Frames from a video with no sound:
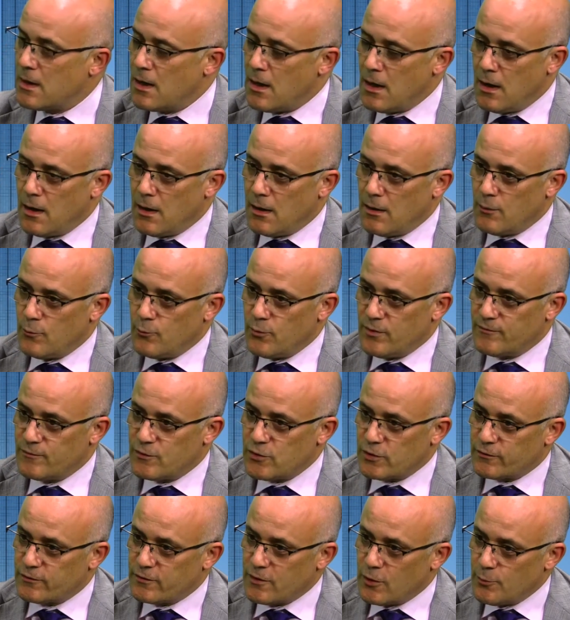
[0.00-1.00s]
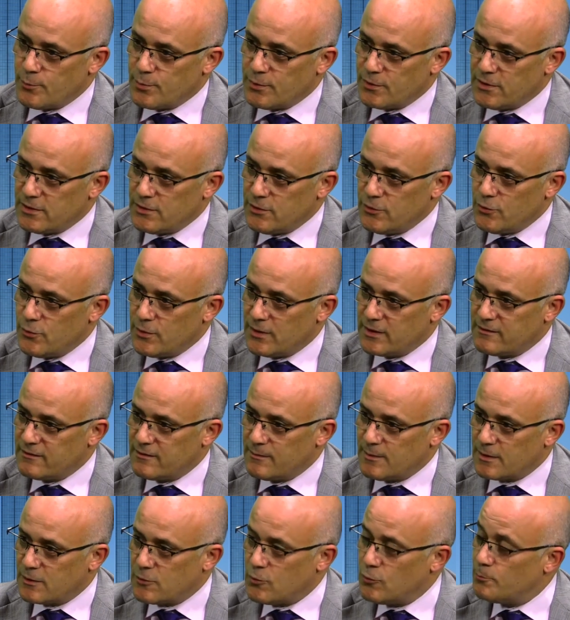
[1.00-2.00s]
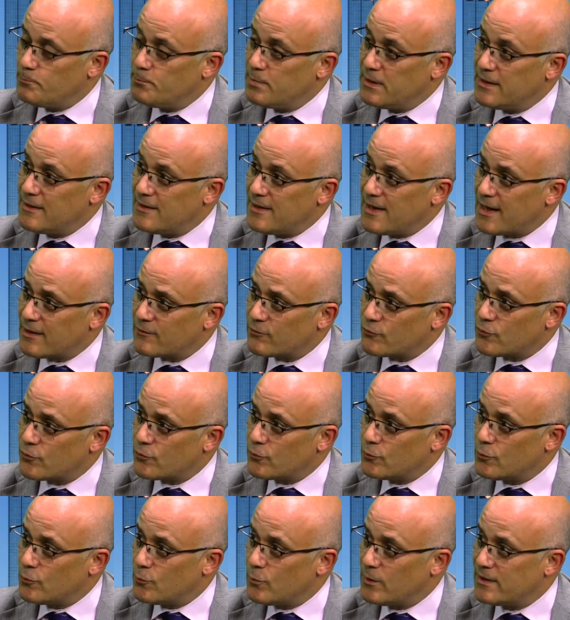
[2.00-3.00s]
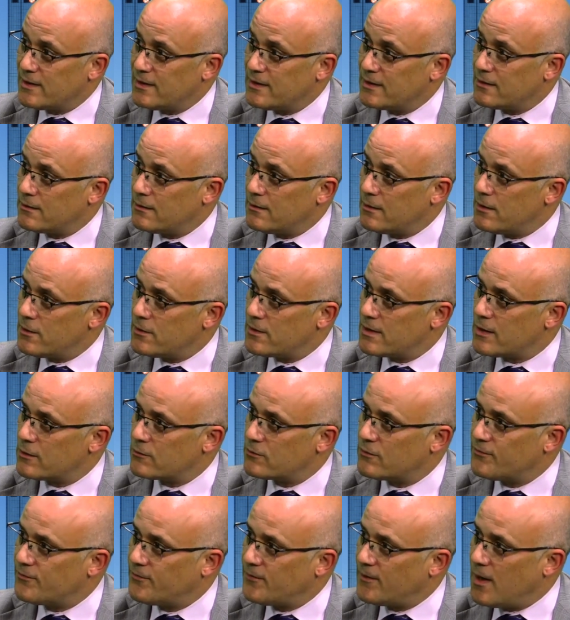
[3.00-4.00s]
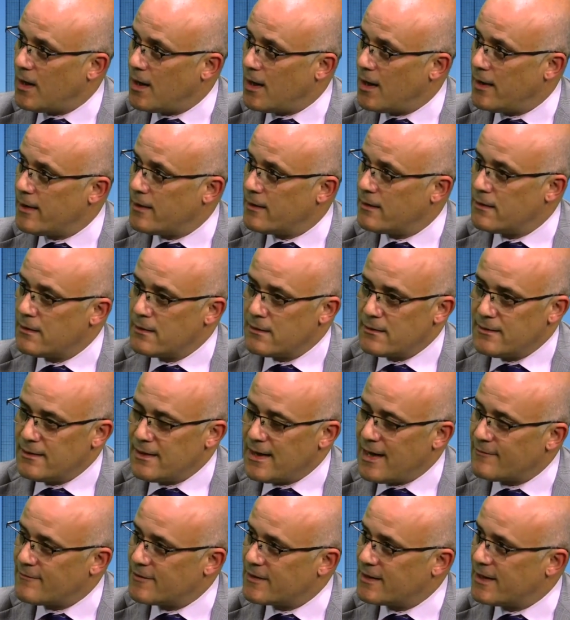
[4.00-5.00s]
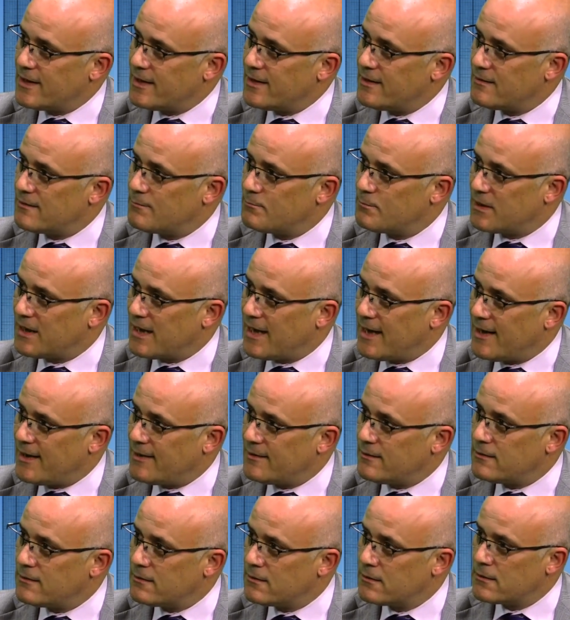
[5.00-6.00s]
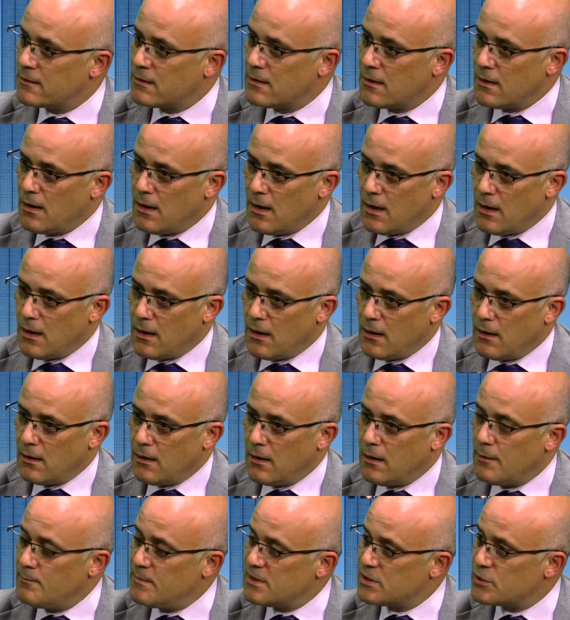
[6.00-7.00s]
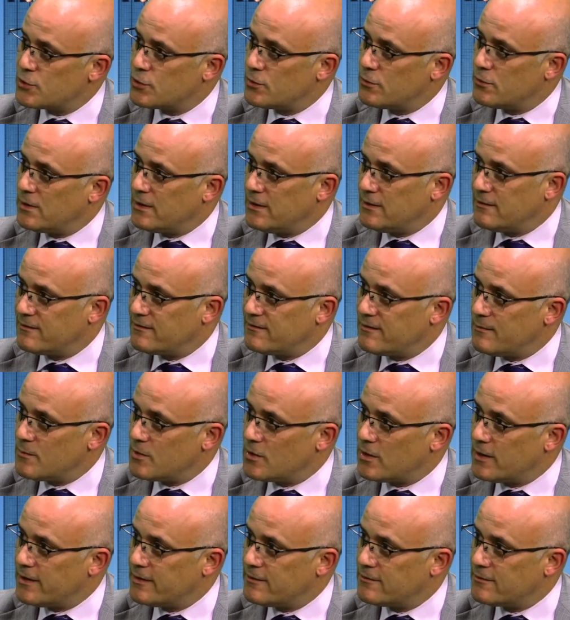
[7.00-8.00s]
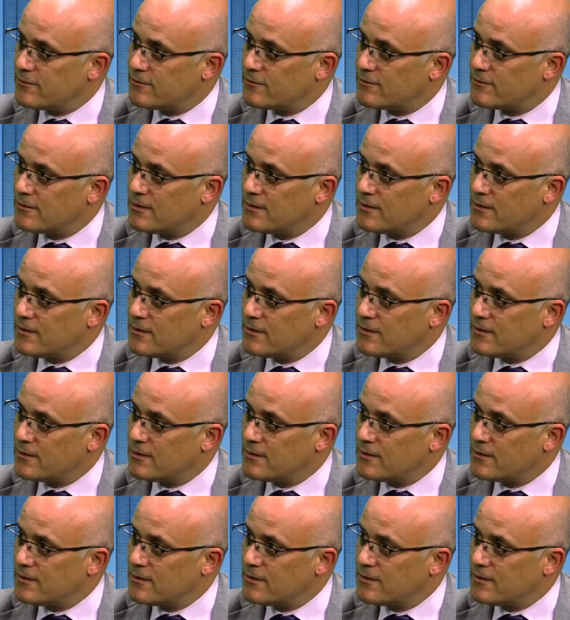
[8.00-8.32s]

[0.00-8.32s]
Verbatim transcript: Uh, we've just opened a new exhibit called Be the Astronaut, where they can learn how to fly, navigate, plan uh, a mission in simulators.